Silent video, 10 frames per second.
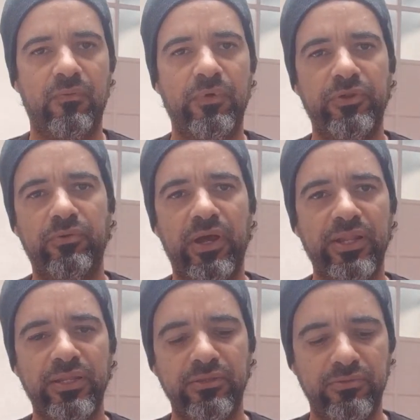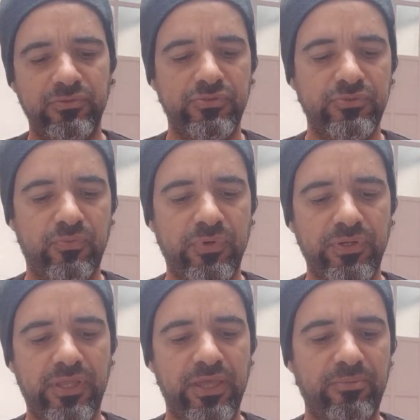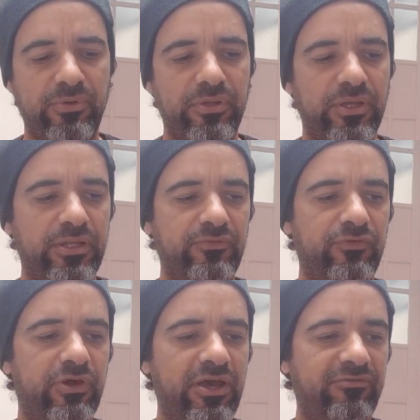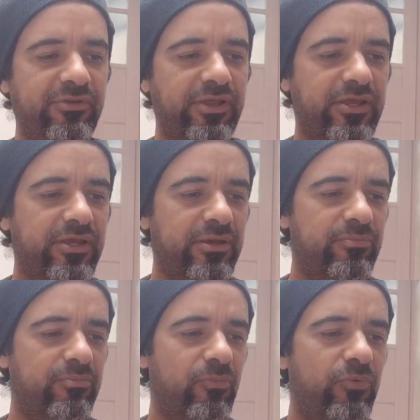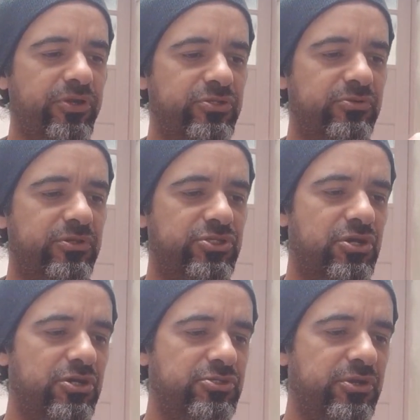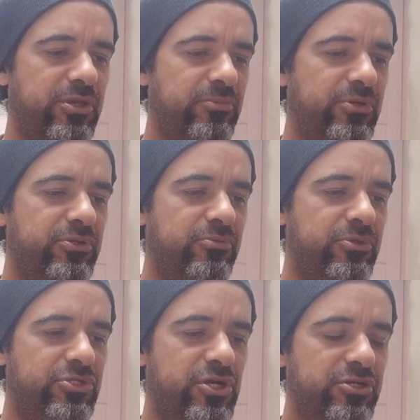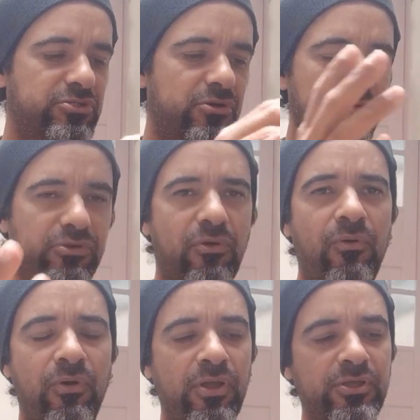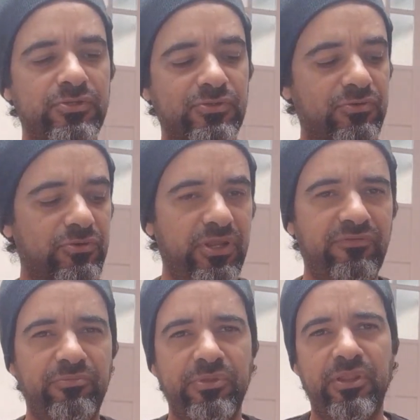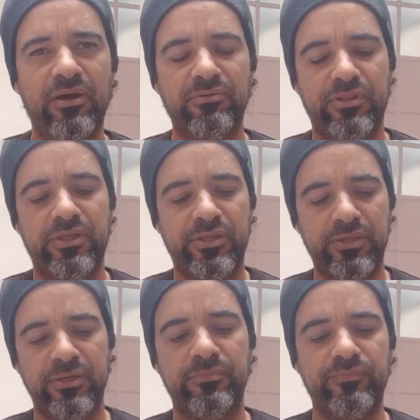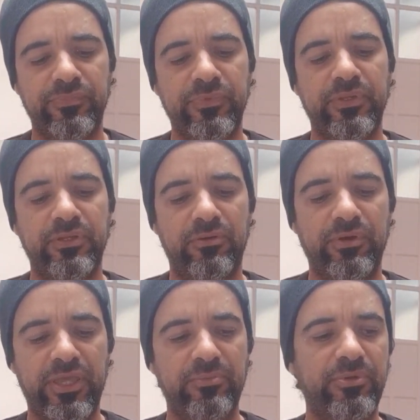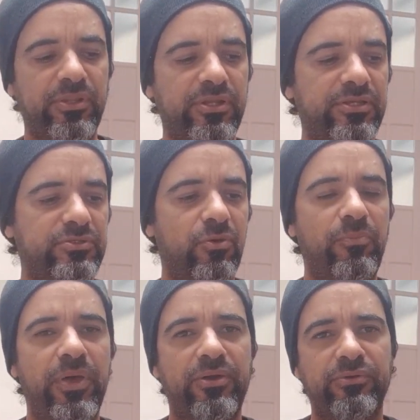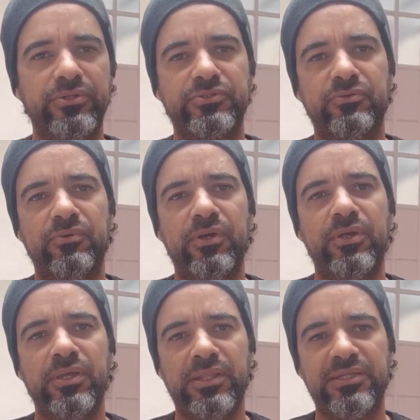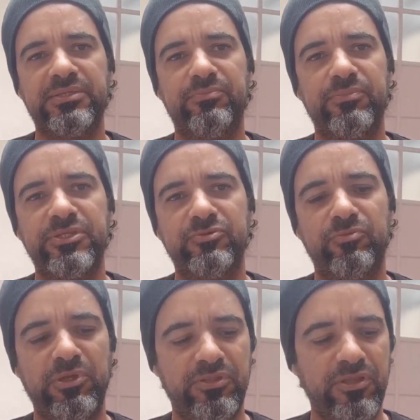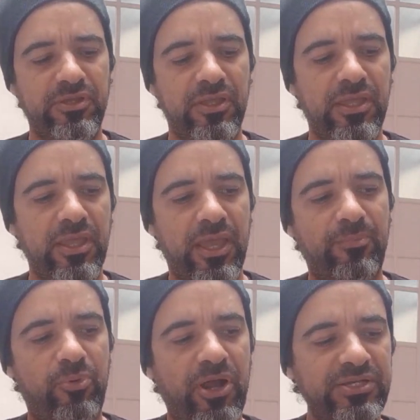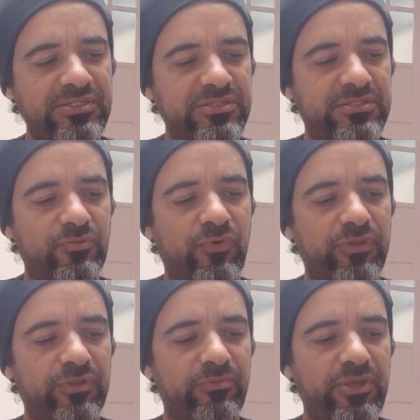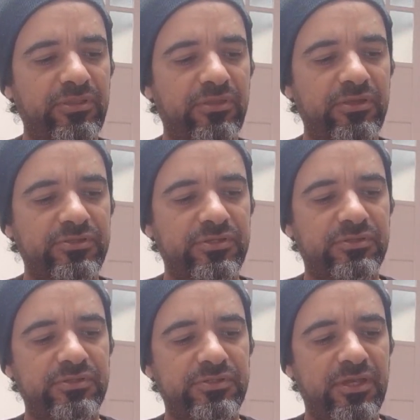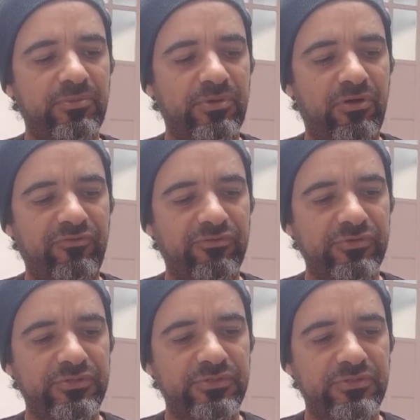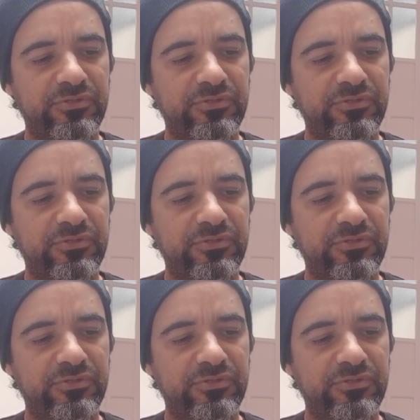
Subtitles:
when you're riding, you're using one camera, and if you have like a way to charge a camera, you recharge on the go, so you never be without like a camera that has no battery. So that's one main thing. The price is one of the main things this camera offers.